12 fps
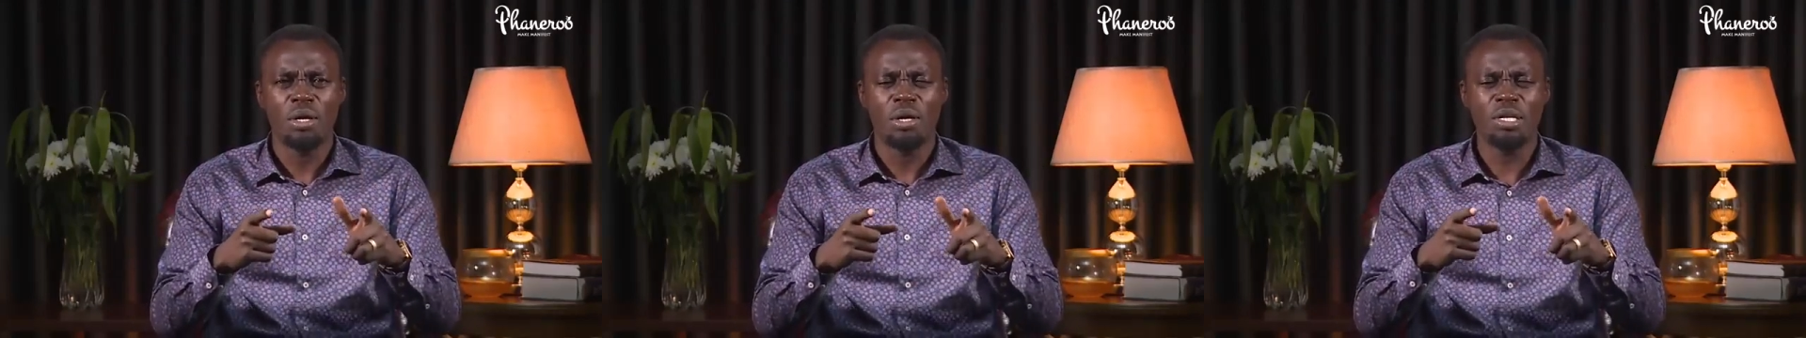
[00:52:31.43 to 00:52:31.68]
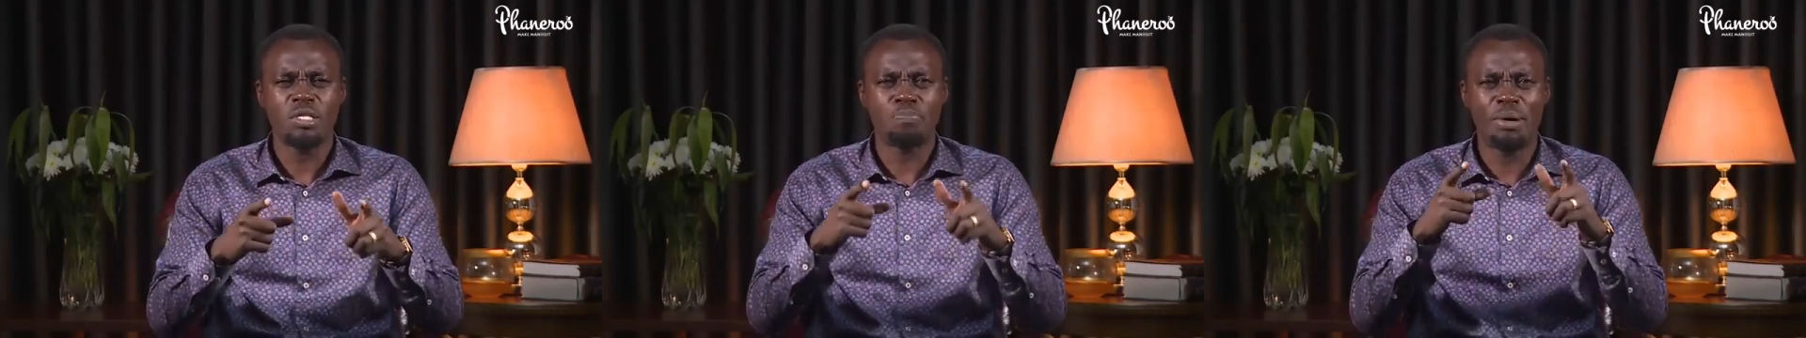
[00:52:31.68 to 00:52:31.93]

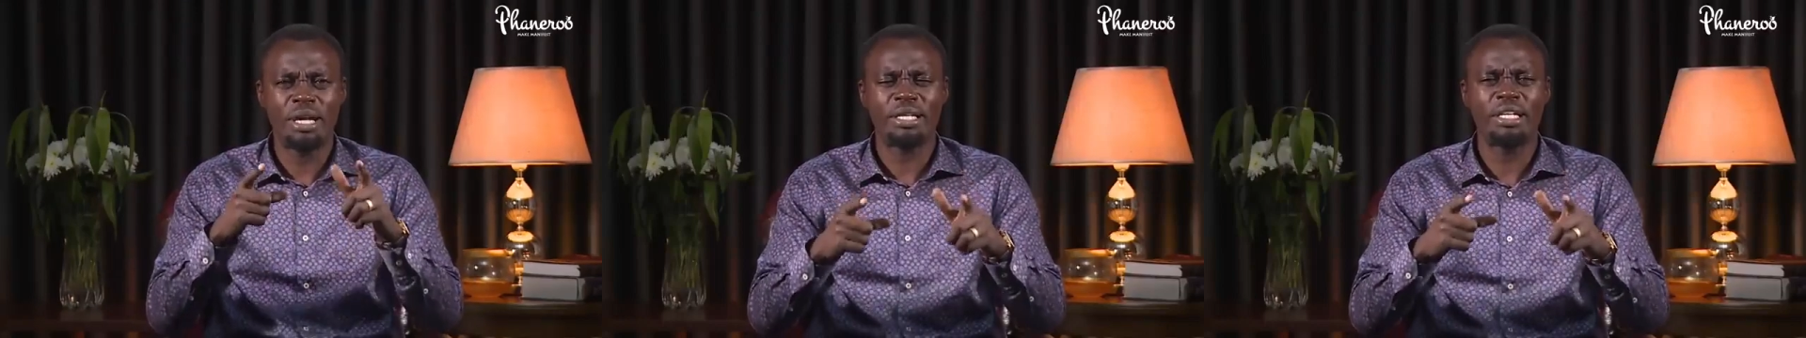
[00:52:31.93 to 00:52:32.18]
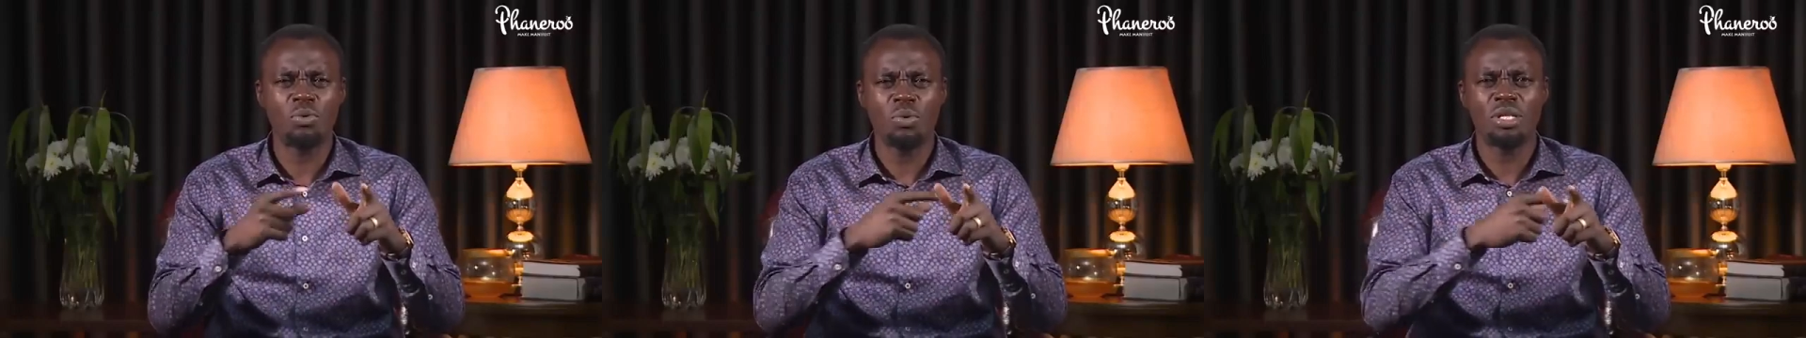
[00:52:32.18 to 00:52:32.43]
He's
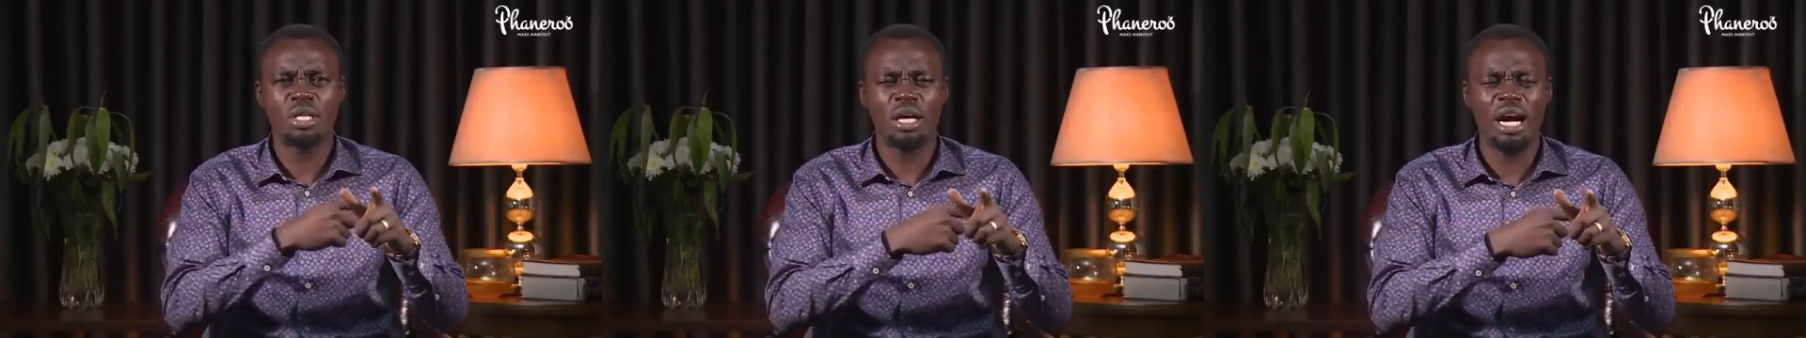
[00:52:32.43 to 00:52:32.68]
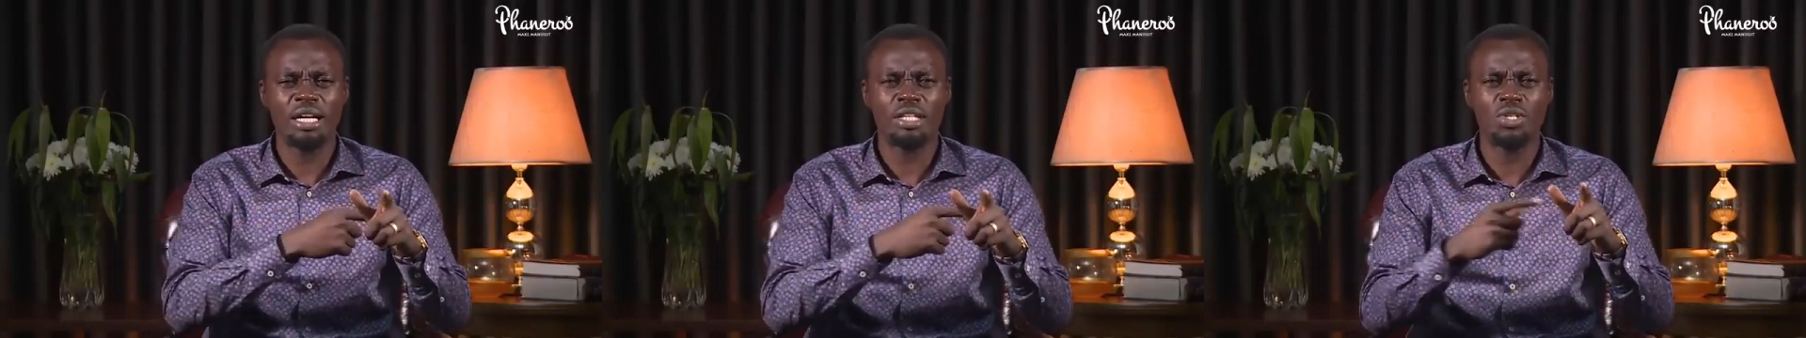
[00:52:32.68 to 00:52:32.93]
battling with
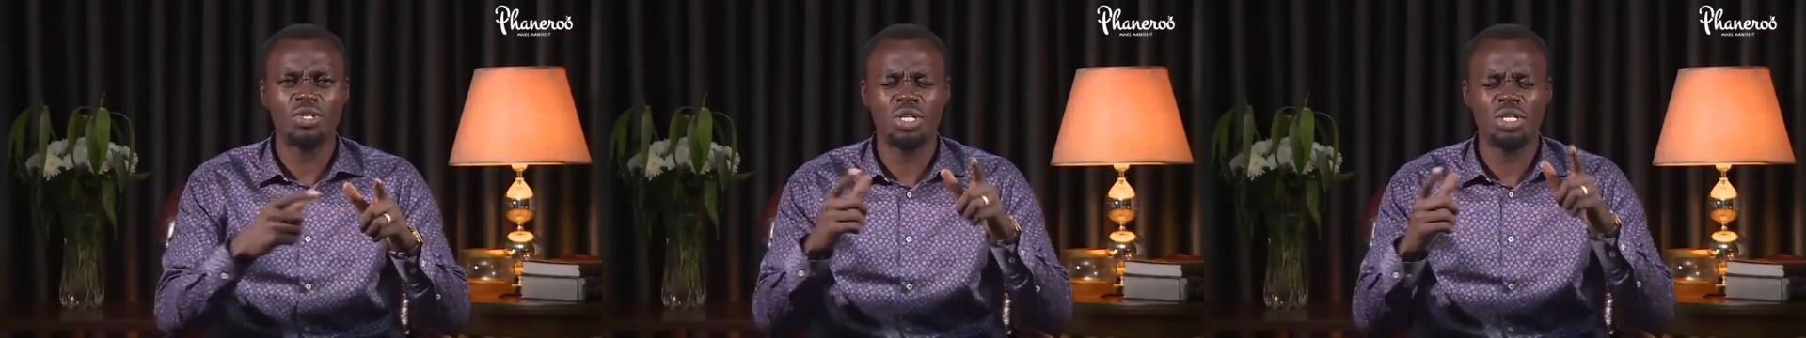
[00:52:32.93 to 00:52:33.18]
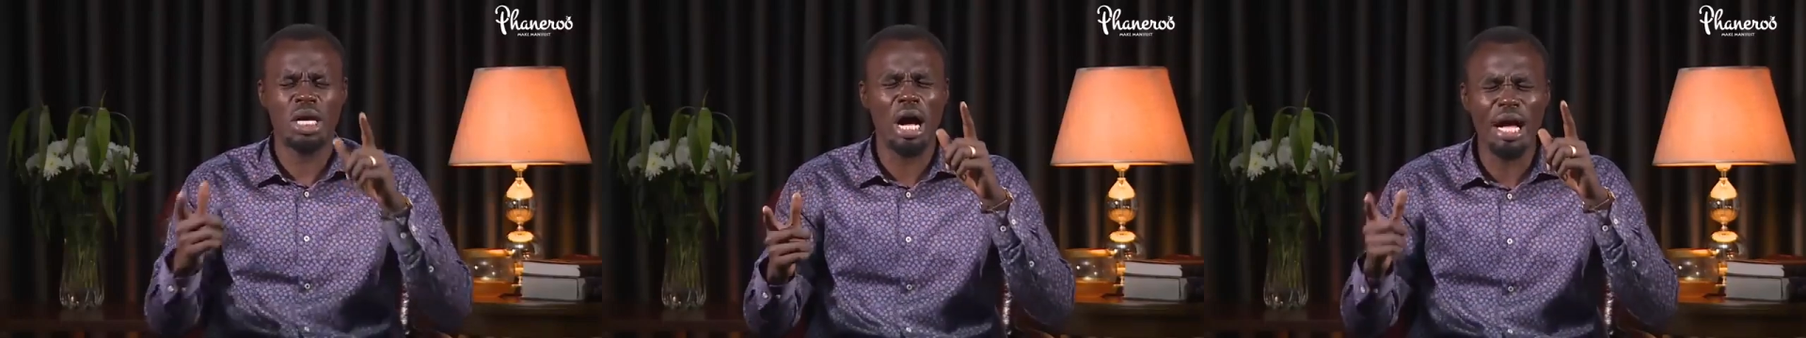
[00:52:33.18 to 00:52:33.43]
a heart
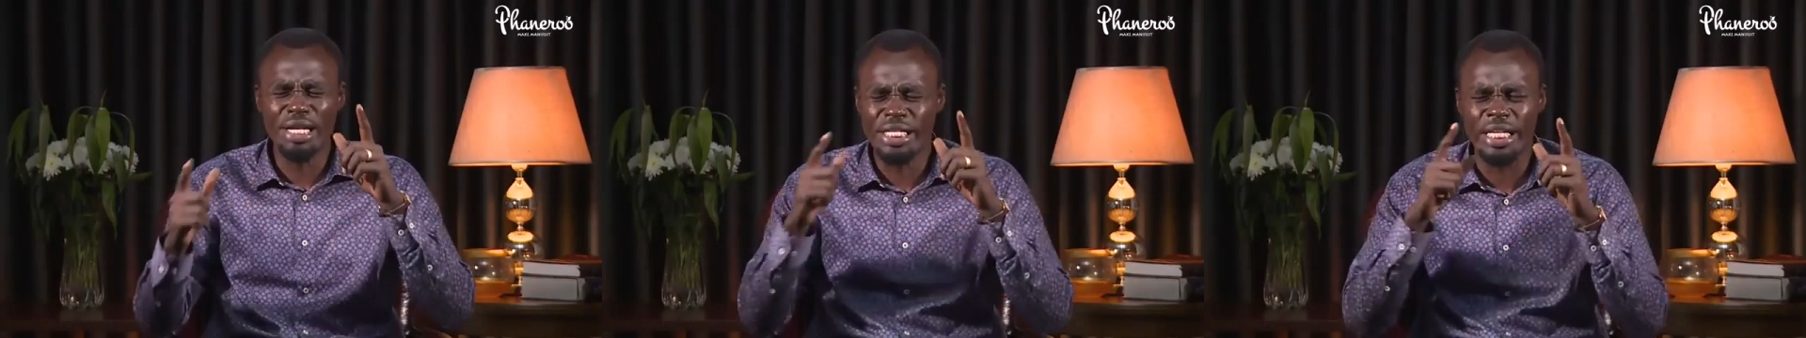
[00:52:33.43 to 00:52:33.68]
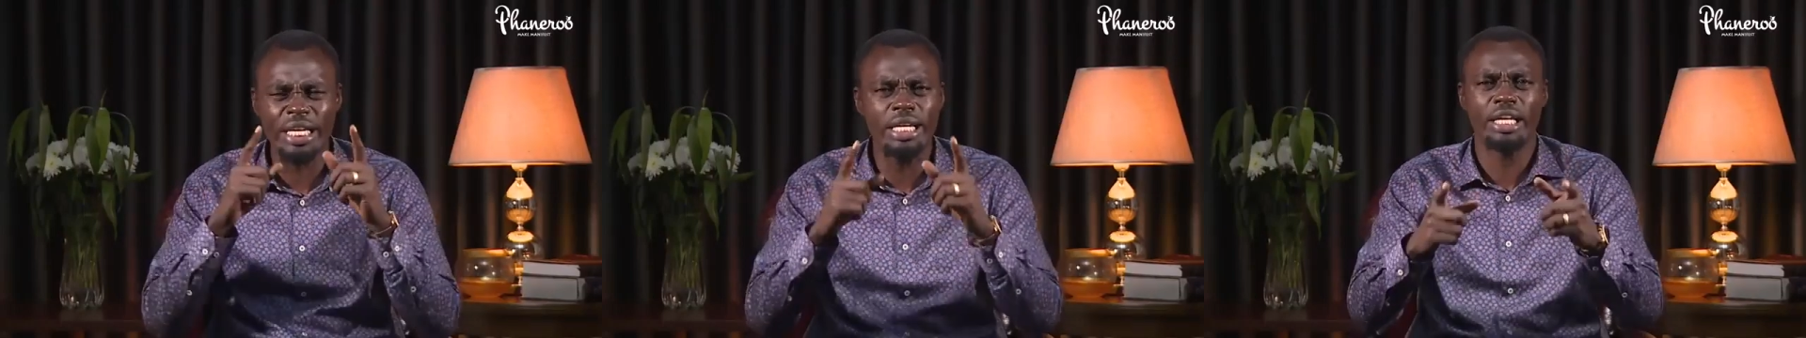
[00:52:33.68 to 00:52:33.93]
disease. God
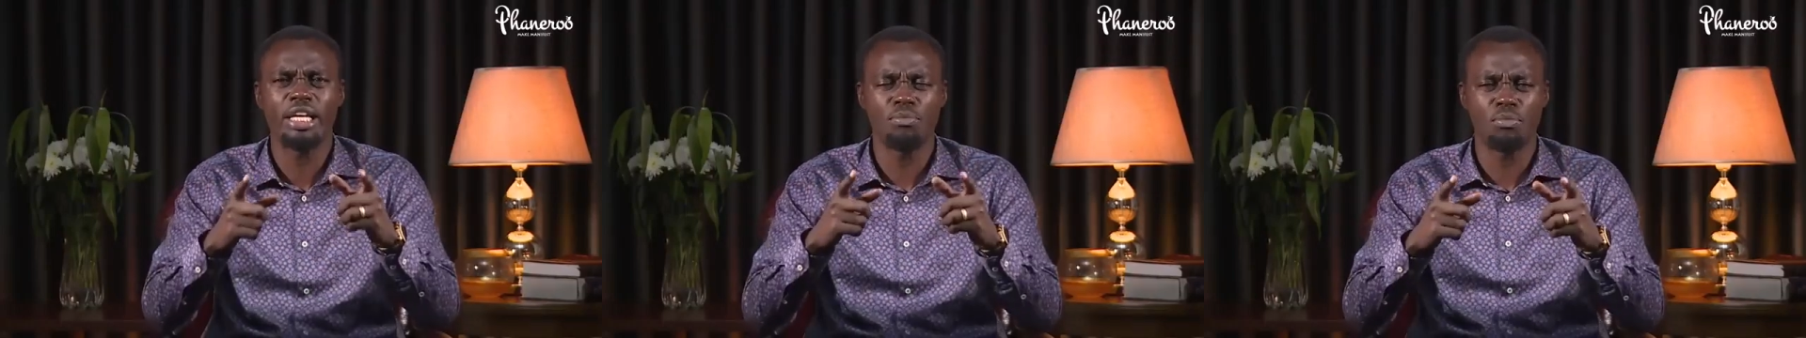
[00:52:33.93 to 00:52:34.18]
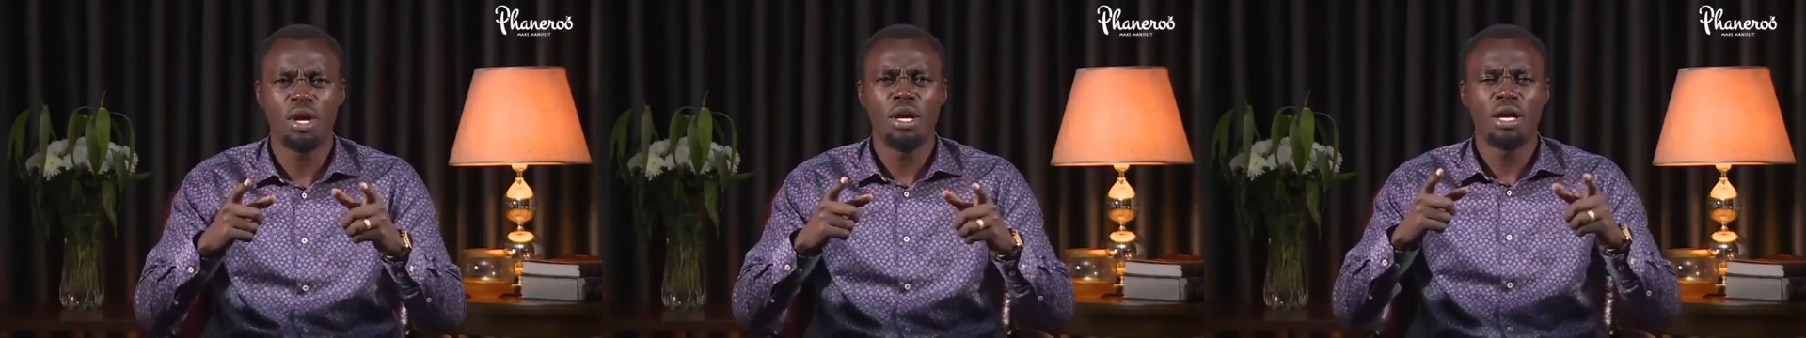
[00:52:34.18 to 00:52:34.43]
is healing
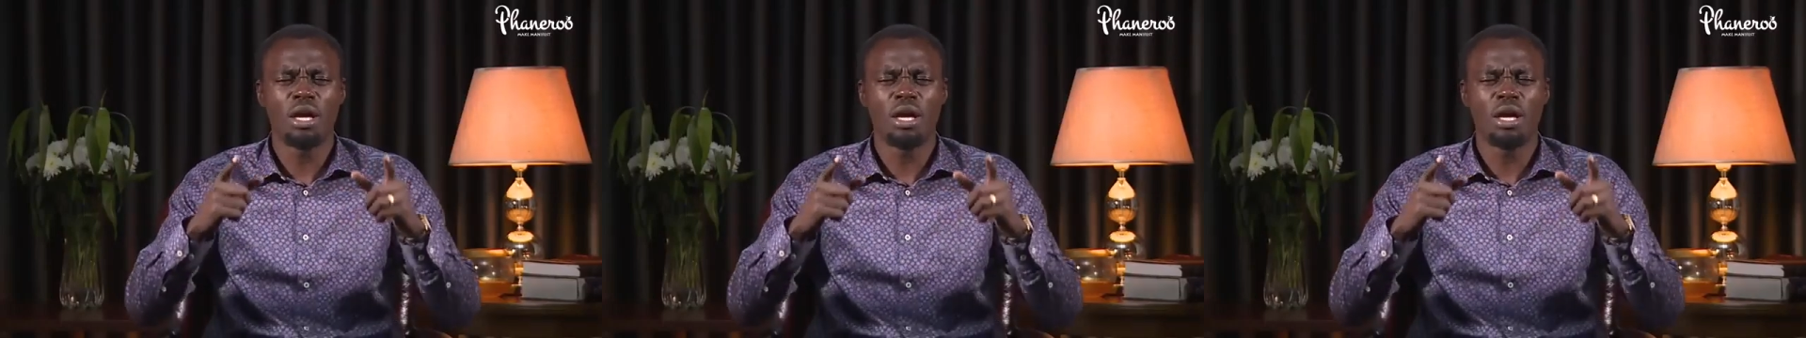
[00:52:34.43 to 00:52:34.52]
him.